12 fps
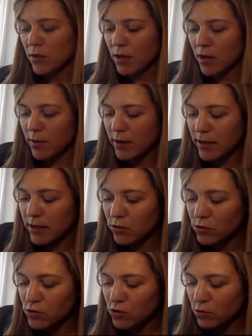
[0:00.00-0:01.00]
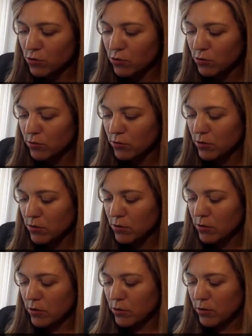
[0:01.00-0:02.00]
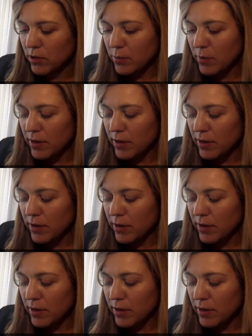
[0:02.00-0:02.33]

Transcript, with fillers: Uh, I can also keep